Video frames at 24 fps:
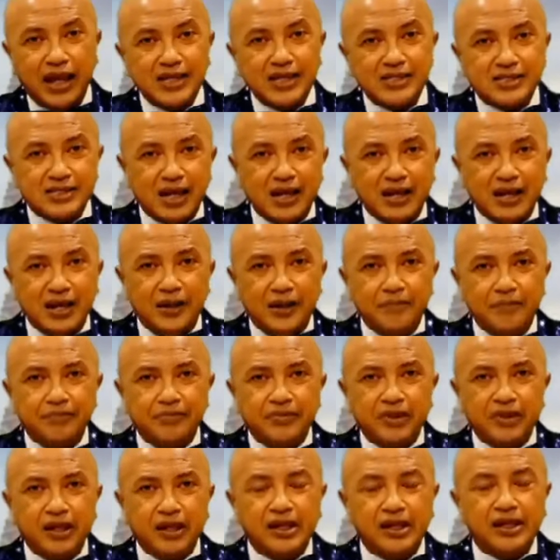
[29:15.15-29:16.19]
But it
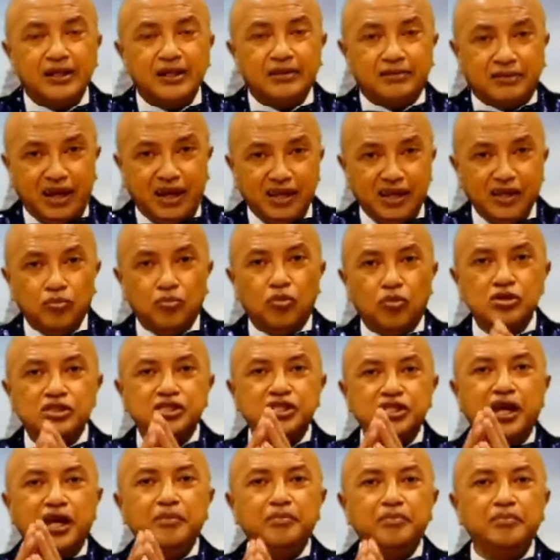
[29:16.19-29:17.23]
is said that it's
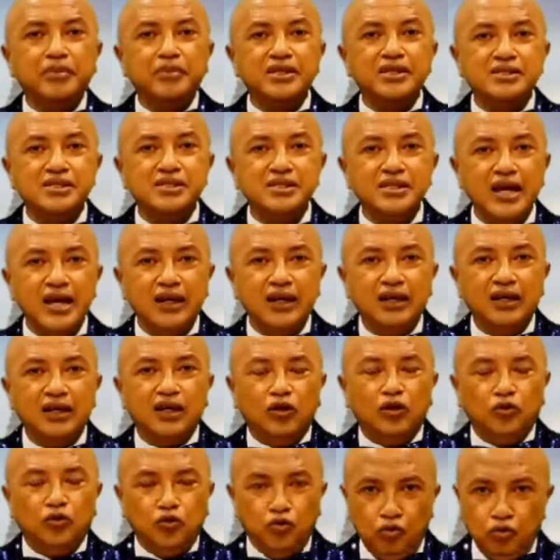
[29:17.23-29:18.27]
Moses who
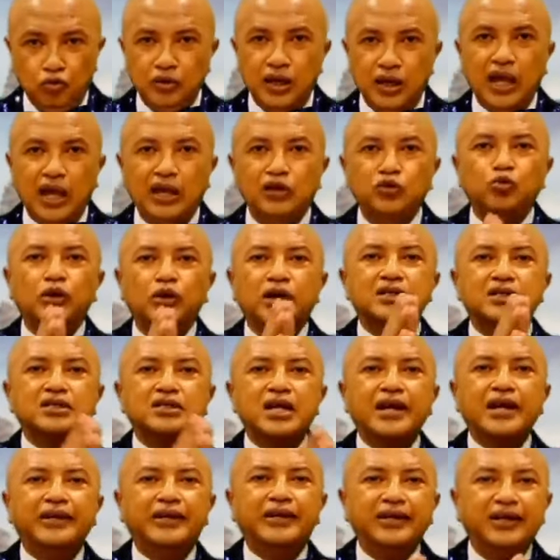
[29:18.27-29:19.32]
wrote all of
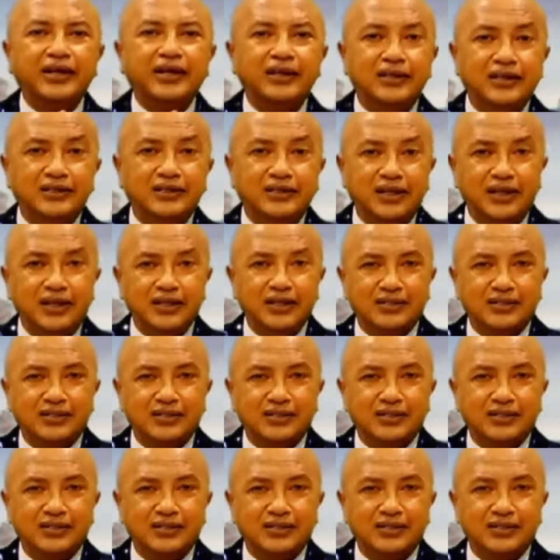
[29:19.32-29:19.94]
these things